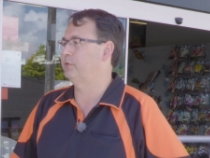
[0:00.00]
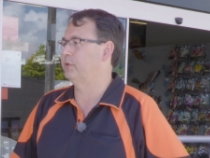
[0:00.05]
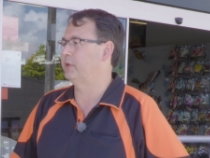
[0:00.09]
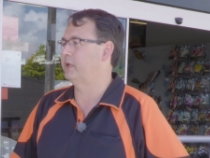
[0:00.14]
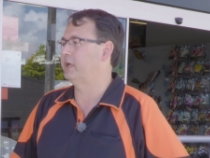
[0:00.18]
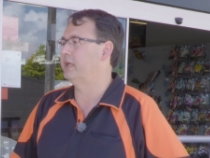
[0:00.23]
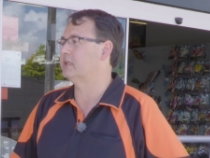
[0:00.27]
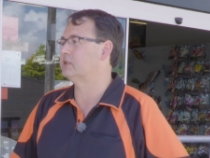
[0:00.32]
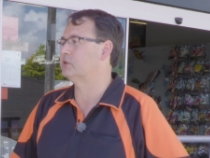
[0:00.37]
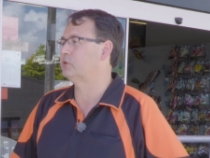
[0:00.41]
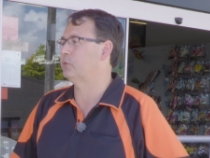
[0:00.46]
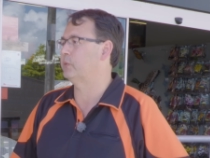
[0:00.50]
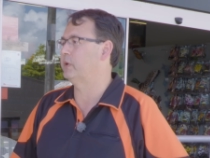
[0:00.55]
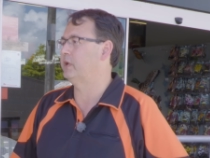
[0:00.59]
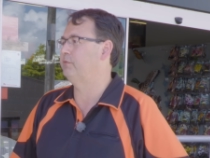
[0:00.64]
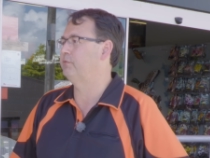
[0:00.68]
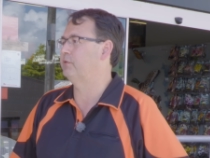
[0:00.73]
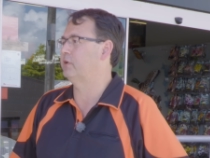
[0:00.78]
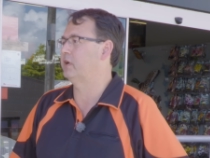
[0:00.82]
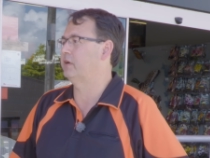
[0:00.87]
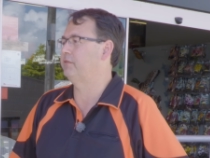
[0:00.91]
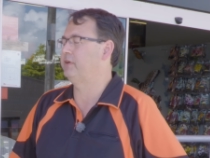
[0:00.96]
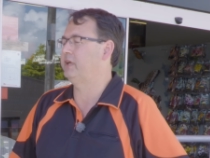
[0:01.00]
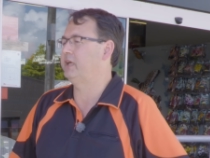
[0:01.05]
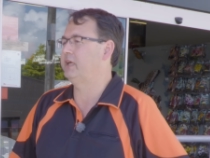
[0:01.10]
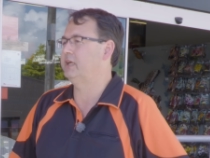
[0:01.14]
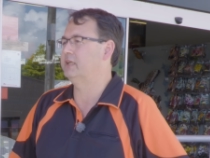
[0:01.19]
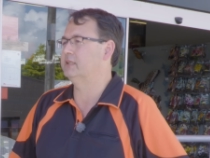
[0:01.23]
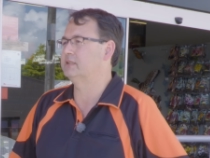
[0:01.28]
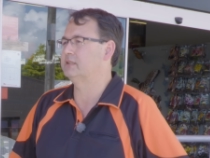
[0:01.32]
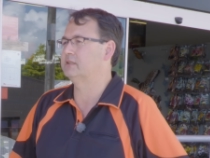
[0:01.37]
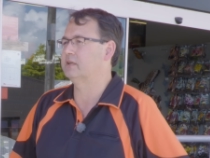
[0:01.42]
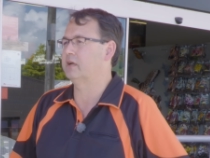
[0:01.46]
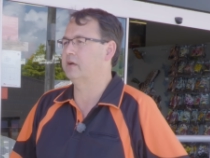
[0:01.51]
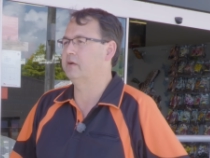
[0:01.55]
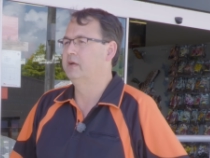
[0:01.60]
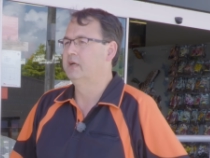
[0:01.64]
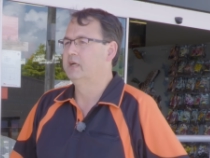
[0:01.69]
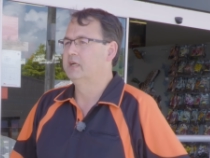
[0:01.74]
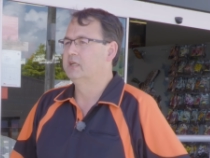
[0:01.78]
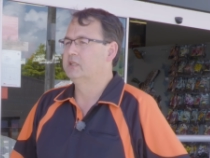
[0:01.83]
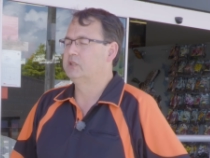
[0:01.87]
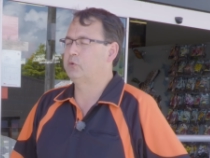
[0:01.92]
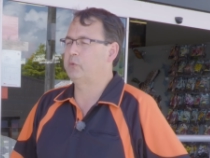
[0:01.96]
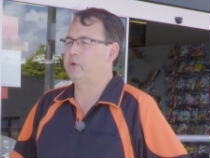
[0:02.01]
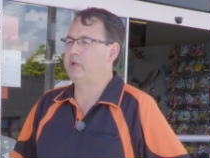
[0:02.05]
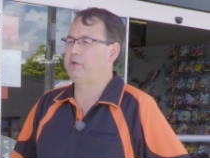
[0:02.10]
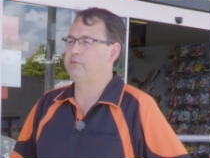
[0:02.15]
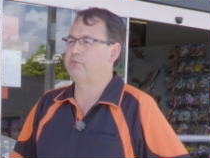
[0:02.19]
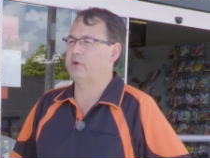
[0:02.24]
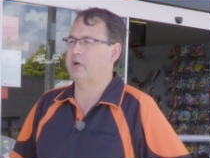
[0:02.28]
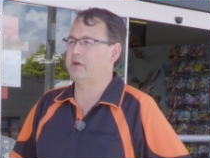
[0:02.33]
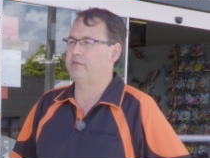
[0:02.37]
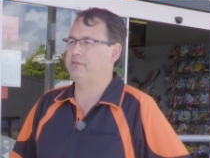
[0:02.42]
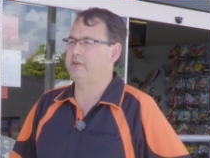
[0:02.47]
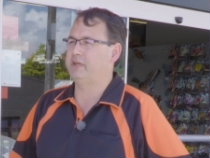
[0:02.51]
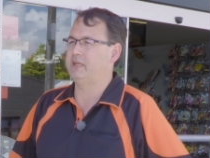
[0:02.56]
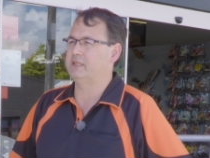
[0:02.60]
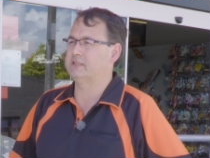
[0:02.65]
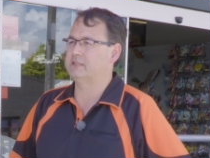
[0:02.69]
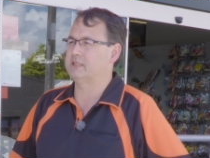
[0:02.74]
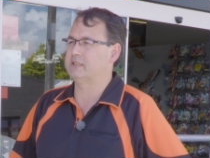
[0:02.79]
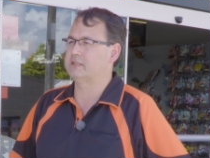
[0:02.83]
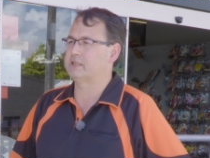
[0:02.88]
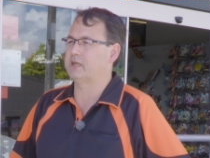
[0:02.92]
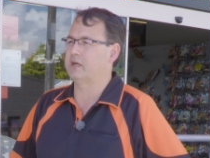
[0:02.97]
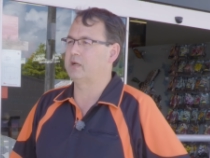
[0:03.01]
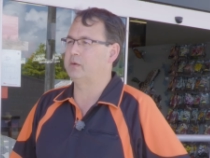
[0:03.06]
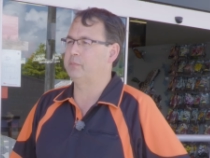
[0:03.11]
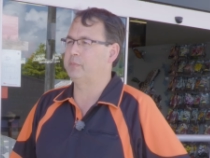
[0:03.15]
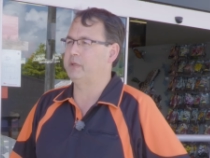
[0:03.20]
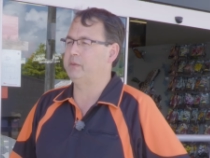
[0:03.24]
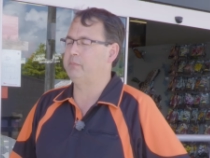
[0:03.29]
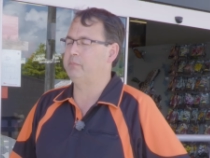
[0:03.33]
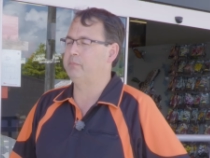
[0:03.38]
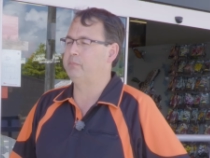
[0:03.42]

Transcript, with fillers: for the next twenty-five years. Mm. So twenty-five years, it's going to be